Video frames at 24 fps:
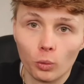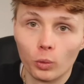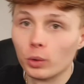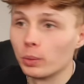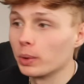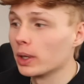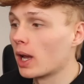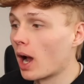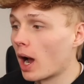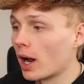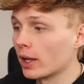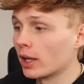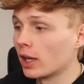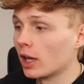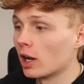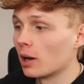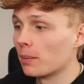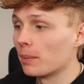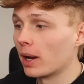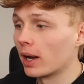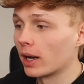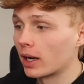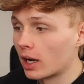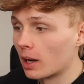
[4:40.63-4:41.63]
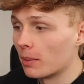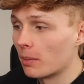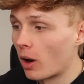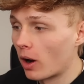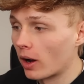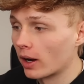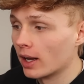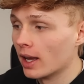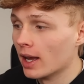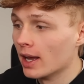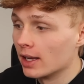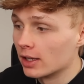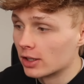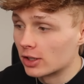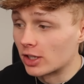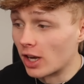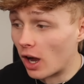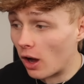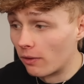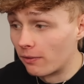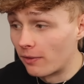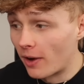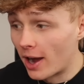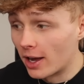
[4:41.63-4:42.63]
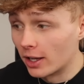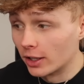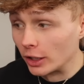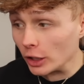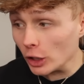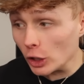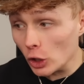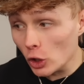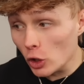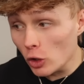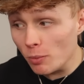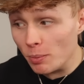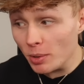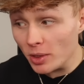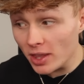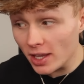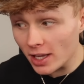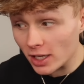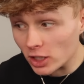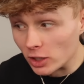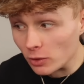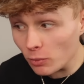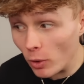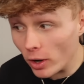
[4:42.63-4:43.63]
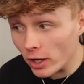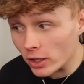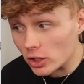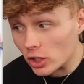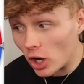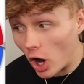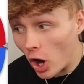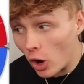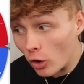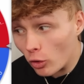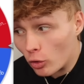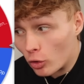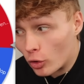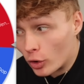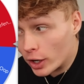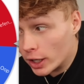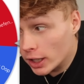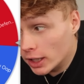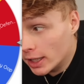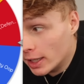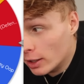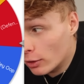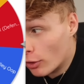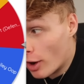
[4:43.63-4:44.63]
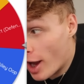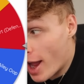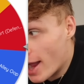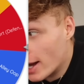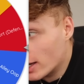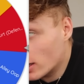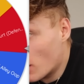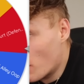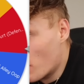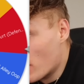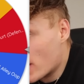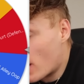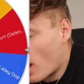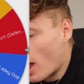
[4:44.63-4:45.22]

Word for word: What do we got here, man? Come on. Self alley you. But this one's all really random. We